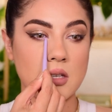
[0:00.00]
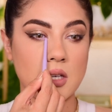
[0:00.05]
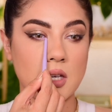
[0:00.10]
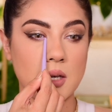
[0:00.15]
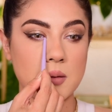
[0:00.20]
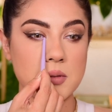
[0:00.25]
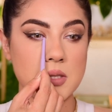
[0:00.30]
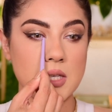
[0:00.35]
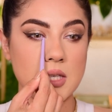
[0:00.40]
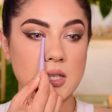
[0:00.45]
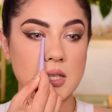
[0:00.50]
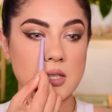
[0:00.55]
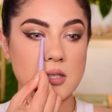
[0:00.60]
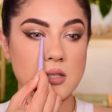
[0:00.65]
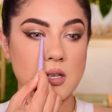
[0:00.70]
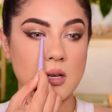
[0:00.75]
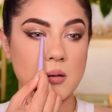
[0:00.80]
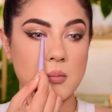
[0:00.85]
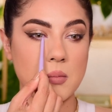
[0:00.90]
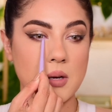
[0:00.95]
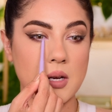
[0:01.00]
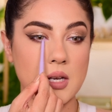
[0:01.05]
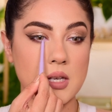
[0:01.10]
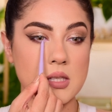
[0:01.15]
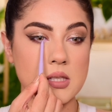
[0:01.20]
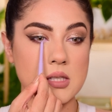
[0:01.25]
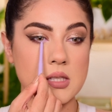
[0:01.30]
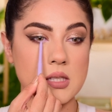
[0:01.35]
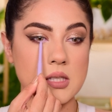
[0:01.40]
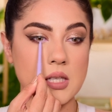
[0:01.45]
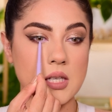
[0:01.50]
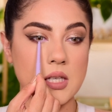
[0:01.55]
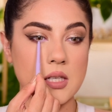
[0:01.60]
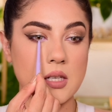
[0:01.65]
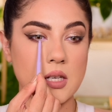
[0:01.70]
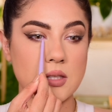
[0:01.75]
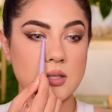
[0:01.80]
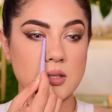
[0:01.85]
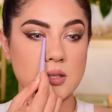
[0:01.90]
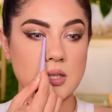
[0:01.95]
I'm taking this on my skin
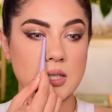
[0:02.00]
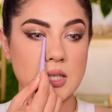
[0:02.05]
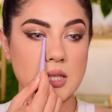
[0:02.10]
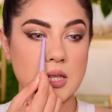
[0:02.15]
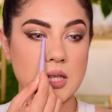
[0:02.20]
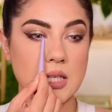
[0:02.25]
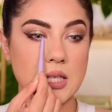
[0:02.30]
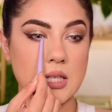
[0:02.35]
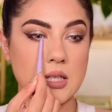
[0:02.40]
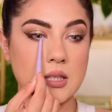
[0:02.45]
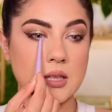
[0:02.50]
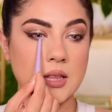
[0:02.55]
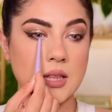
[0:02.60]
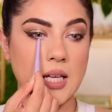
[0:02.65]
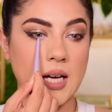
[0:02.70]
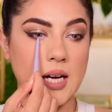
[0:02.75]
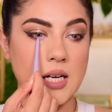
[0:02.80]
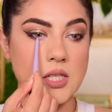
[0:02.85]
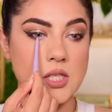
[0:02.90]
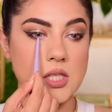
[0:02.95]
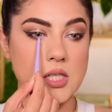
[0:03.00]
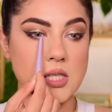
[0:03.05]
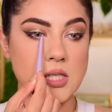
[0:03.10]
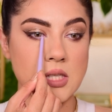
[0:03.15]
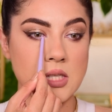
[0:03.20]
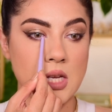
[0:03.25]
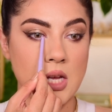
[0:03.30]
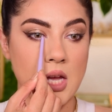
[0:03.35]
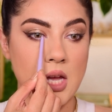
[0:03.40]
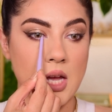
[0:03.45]
underneath the lashes,